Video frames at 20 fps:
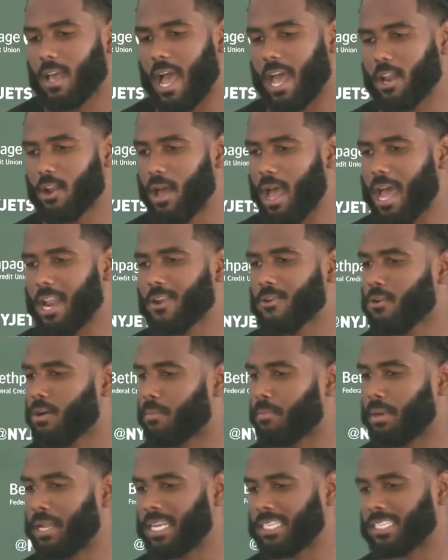I know, I know
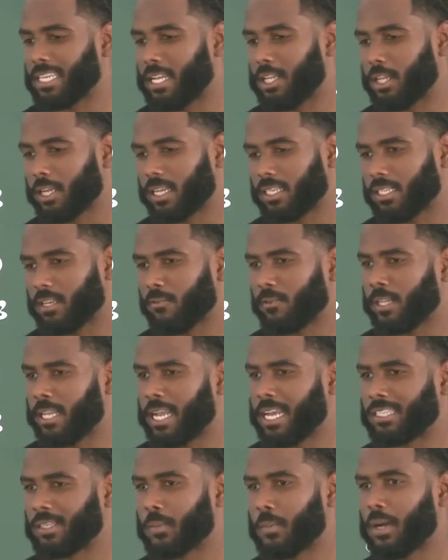I'm blessed, and I look at everything
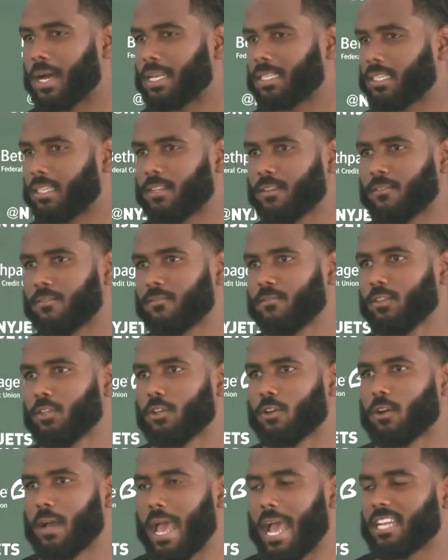as a positive, you
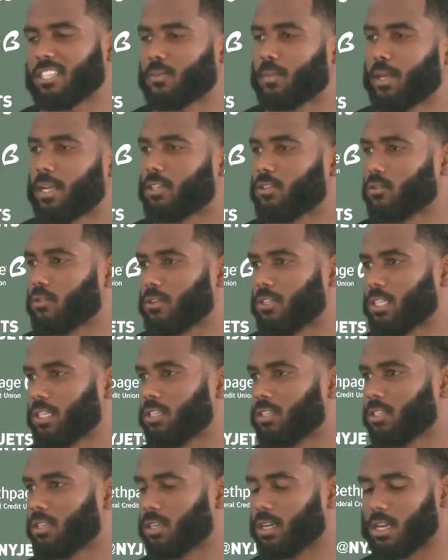know, aspect towards
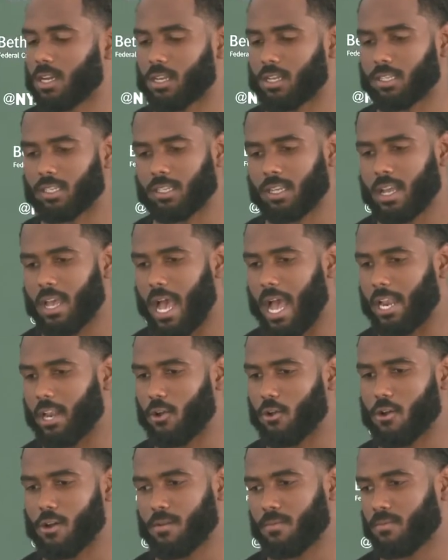it. So, cause I
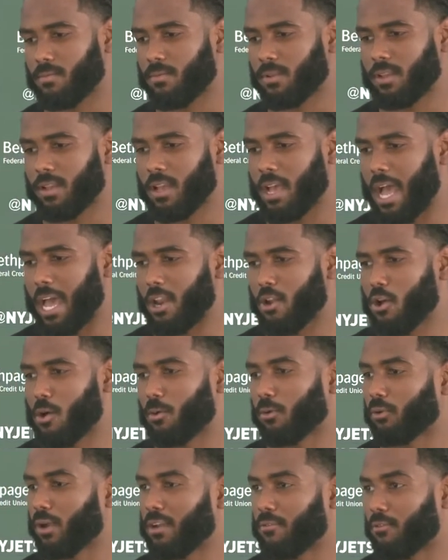know I'm I know
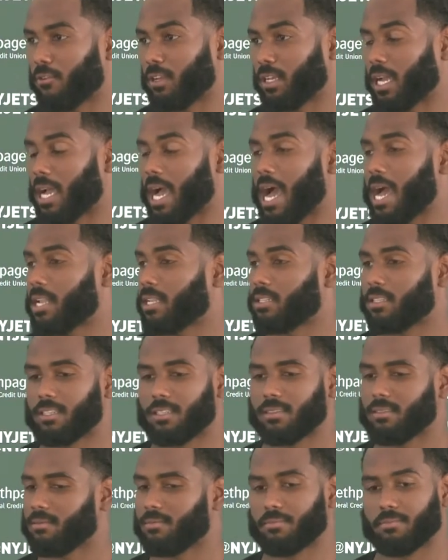I'm grateful, and God
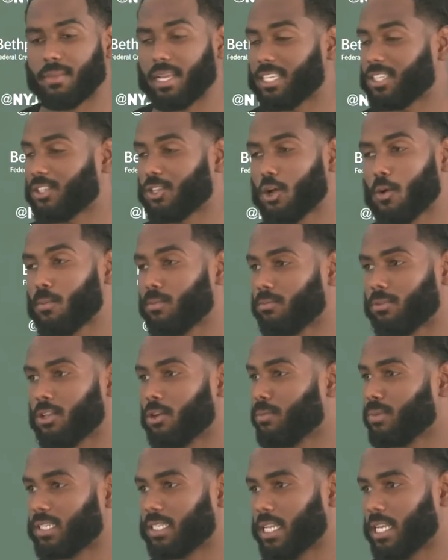makes no
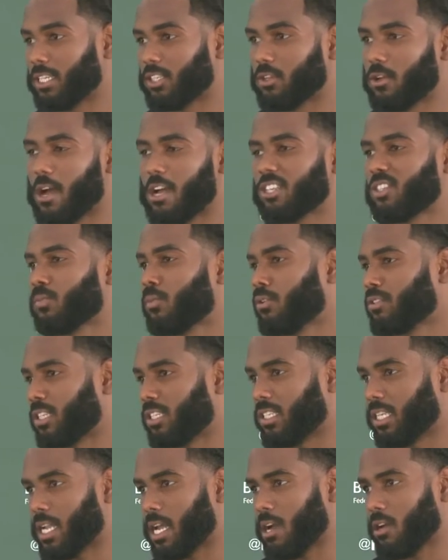no mistakes. You know, I was supposed to
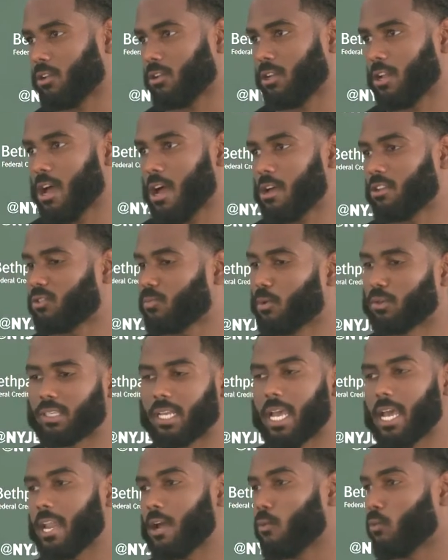sit out. You know, I was supposed
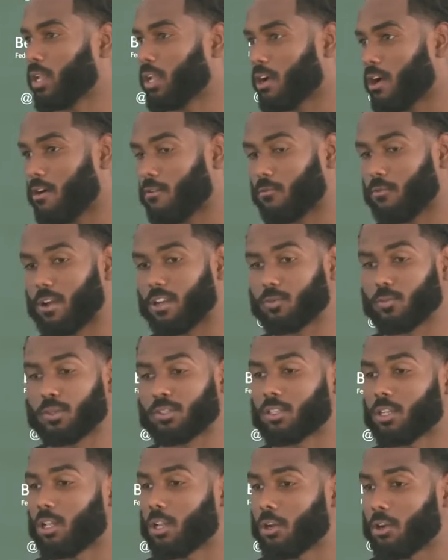to have that week off where I was
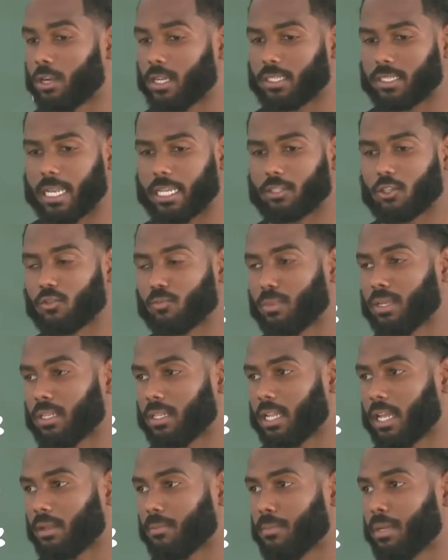supposed to learn and take those men,
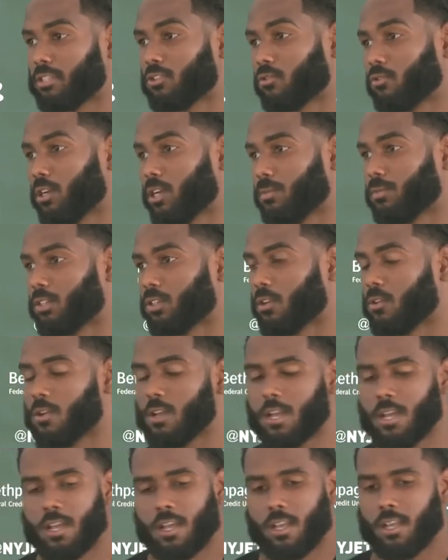like mental reps. So,
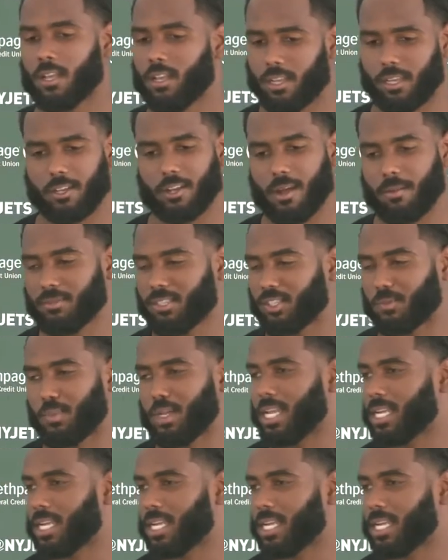you know, I'm just